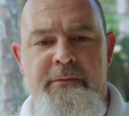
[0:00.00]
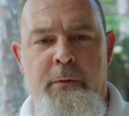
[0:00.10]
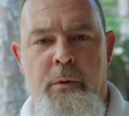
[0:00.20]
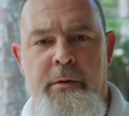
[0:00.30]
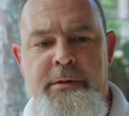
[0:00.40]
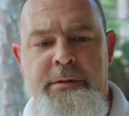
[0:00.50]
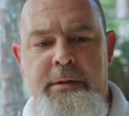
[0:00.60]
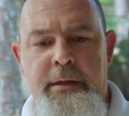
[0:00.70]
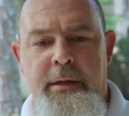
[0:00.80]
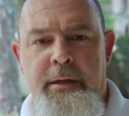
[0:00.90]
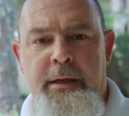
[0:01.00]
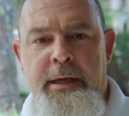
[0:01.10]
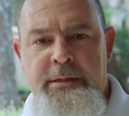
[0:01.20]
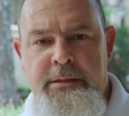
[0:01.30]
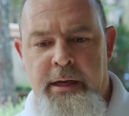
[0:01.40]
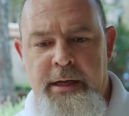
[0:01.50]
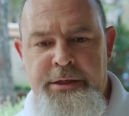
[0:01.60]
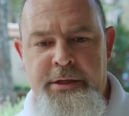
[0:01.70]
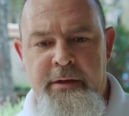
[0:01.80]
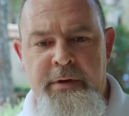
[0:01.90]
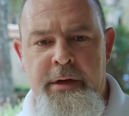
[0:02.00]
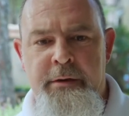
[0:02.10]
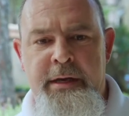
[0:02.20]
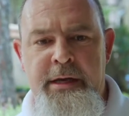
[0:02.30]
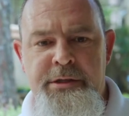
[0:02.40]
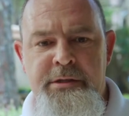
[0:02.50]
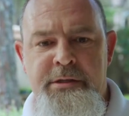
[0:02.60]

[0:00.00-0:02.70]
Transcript: for installation of an irrigation